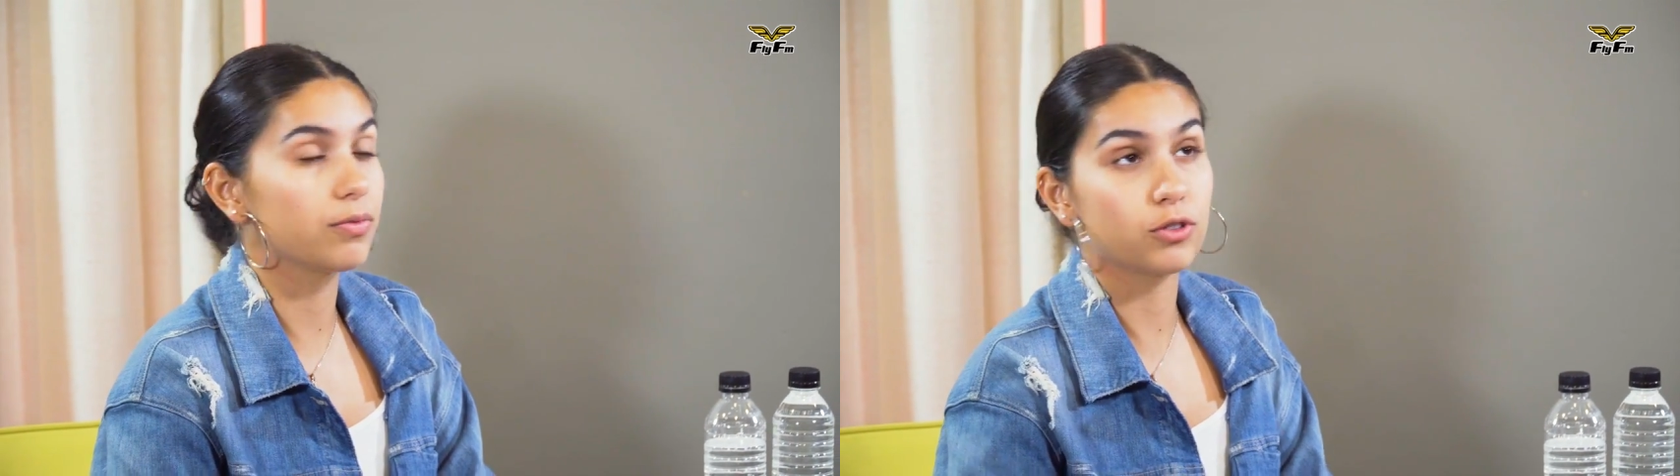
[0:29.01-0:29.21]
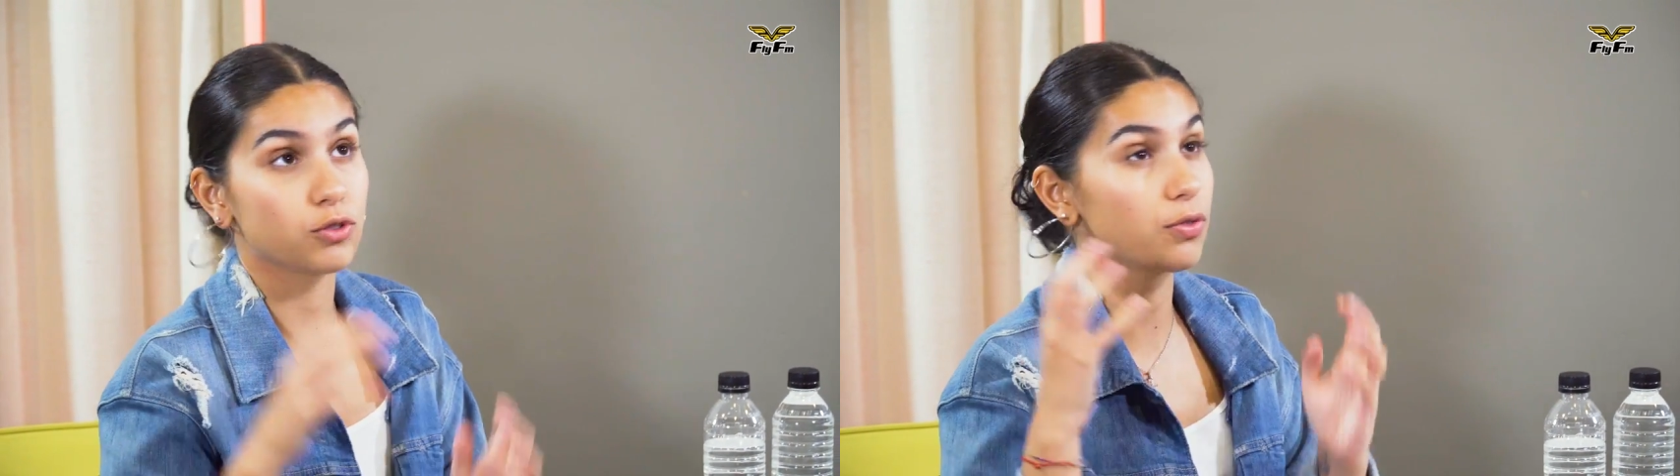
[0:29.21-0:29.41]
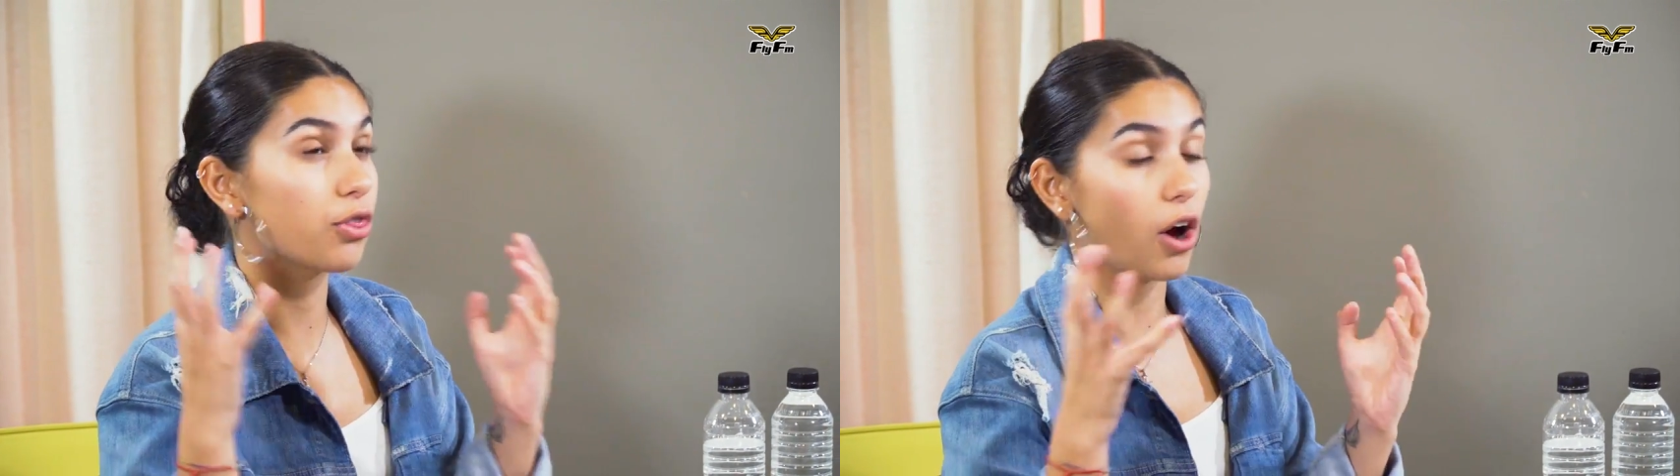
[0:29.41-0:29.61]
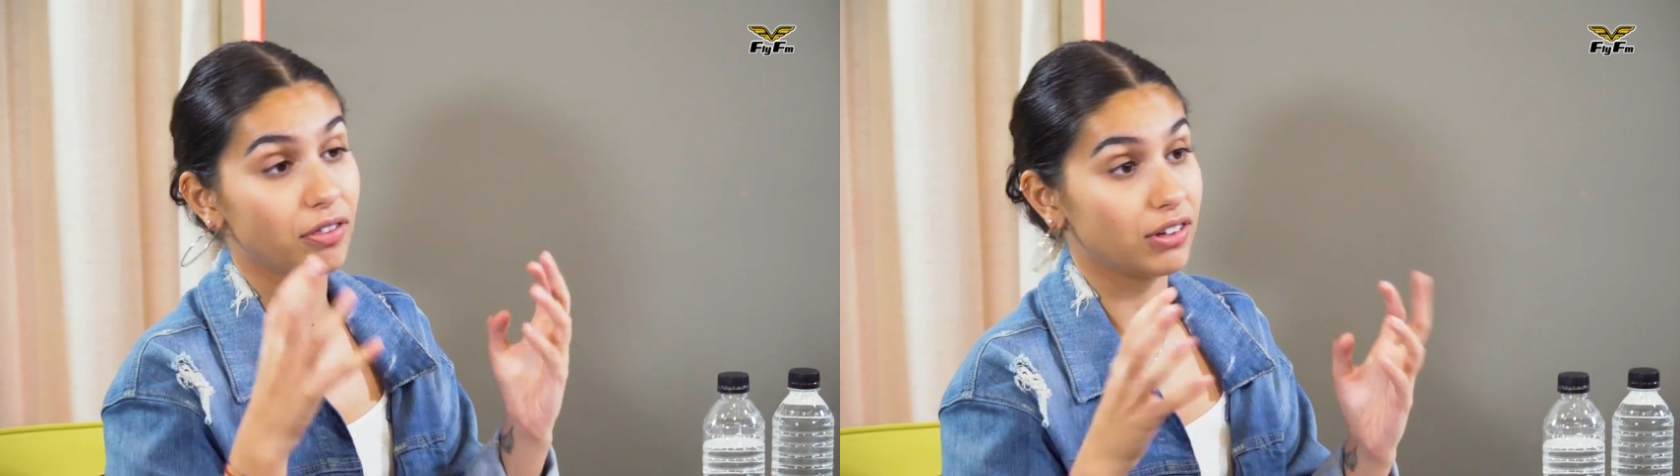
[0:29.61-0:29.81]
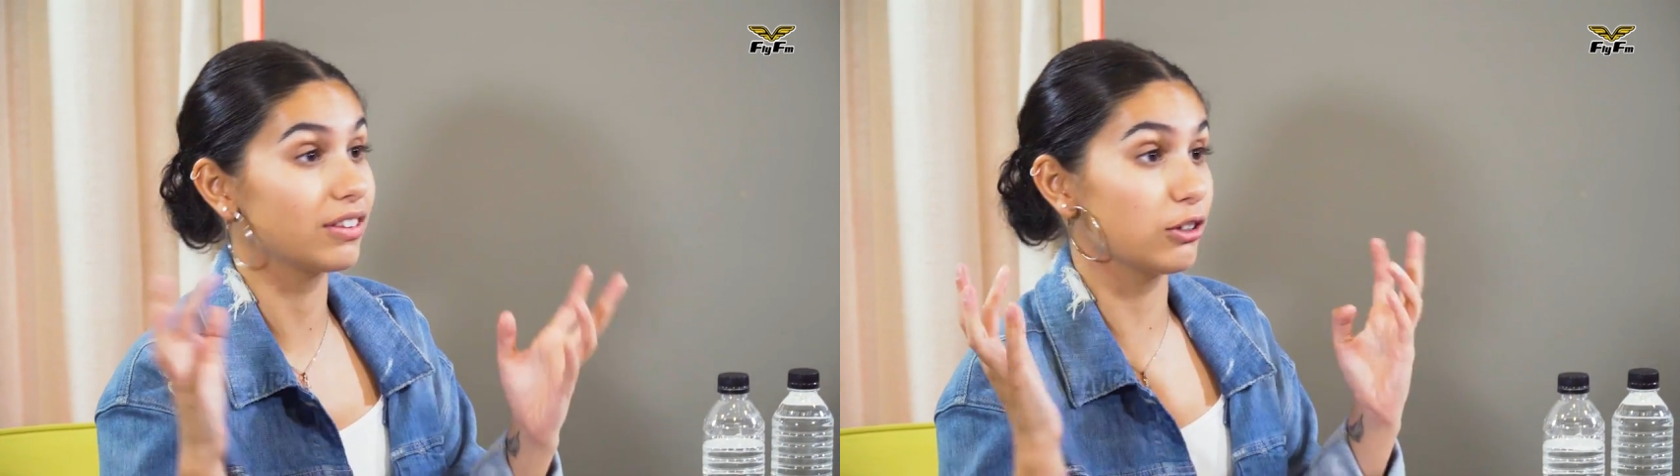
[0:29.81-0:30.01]
just
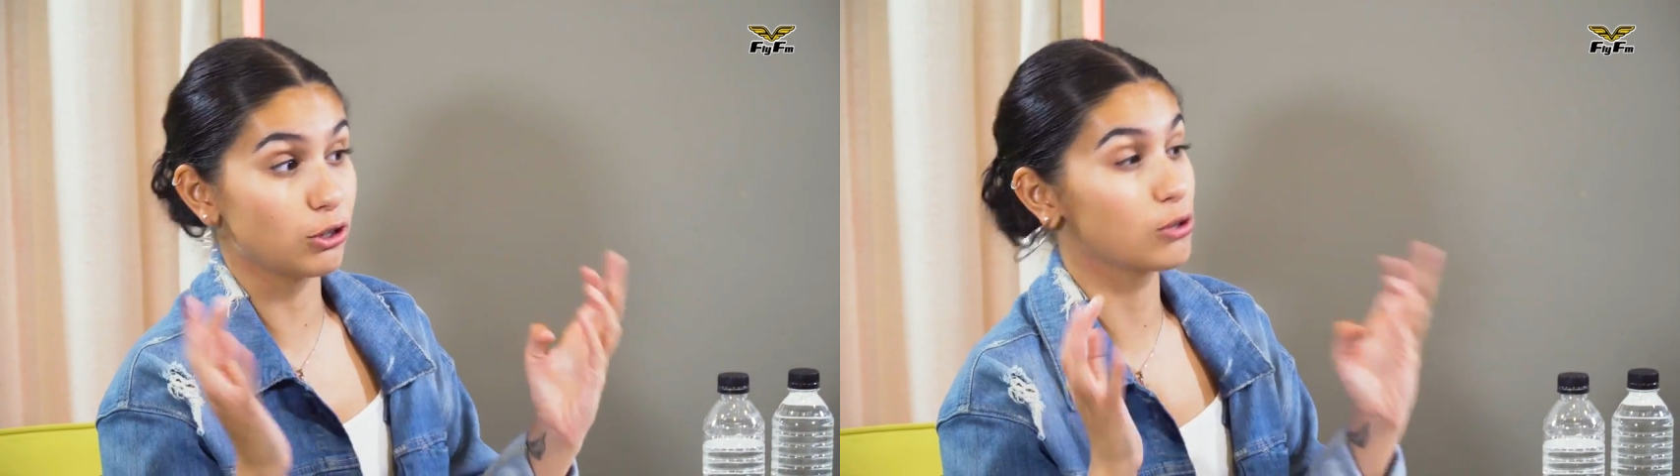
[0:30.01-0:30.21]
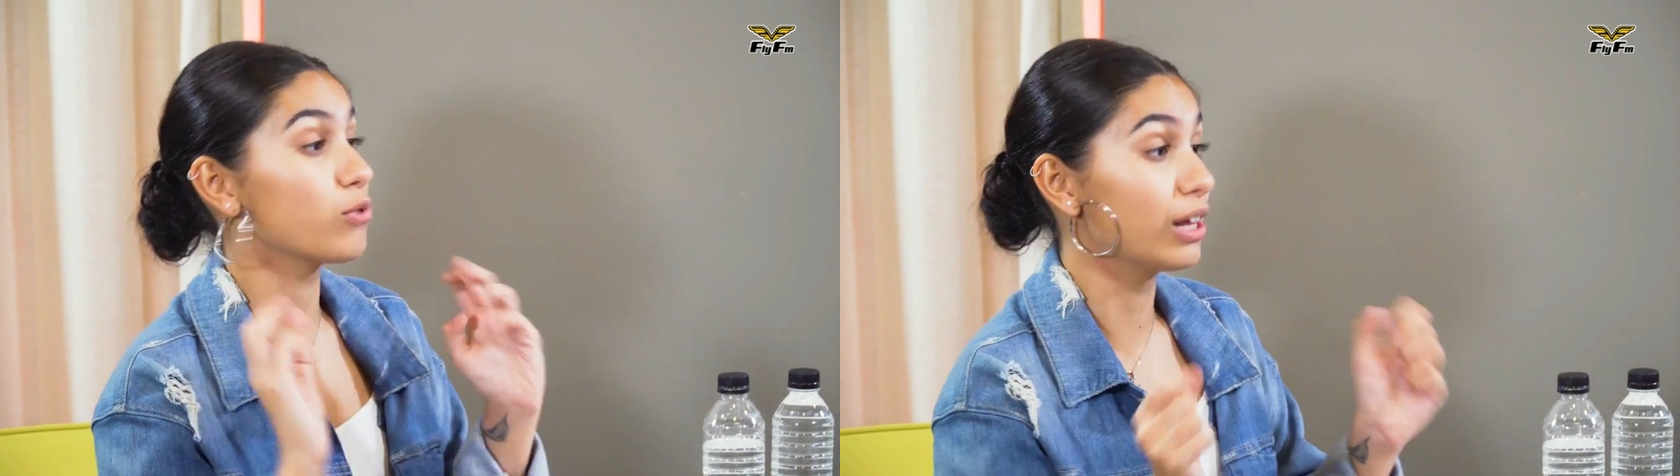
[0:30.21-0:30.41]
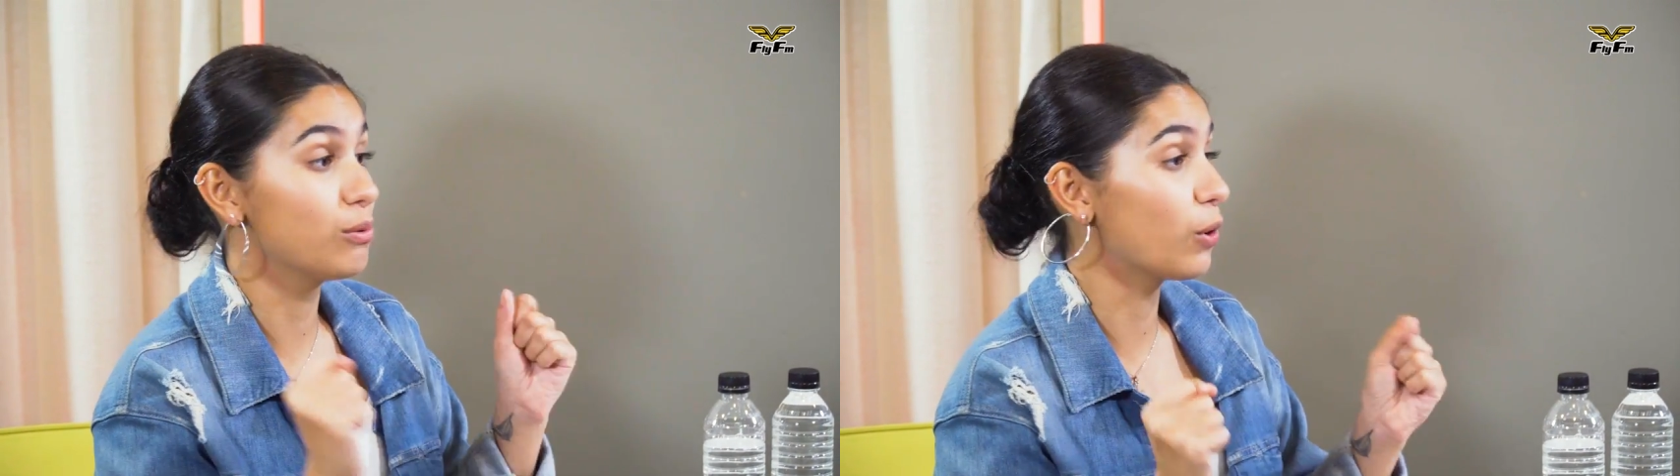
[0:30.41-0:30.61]
thought that this could really